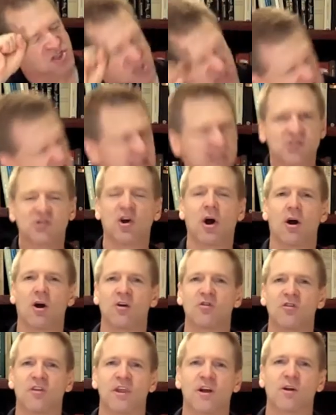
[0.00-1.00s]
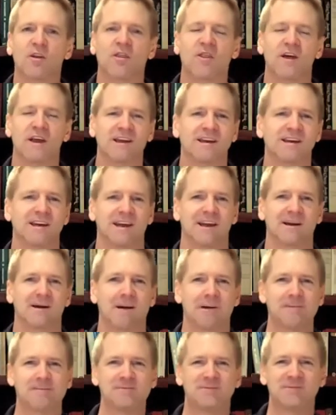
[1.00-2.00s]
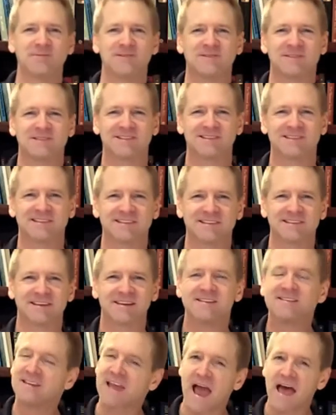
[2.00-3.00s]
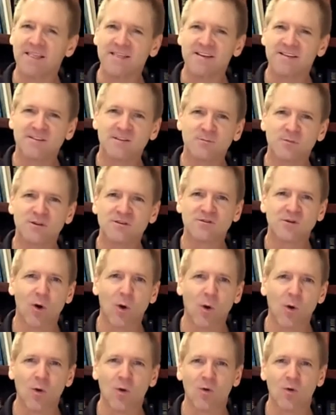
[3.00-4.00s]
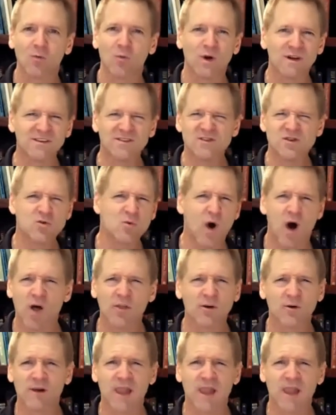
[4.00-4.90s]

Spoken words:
take charge of their thinking. You see, athletes have been told what to do all their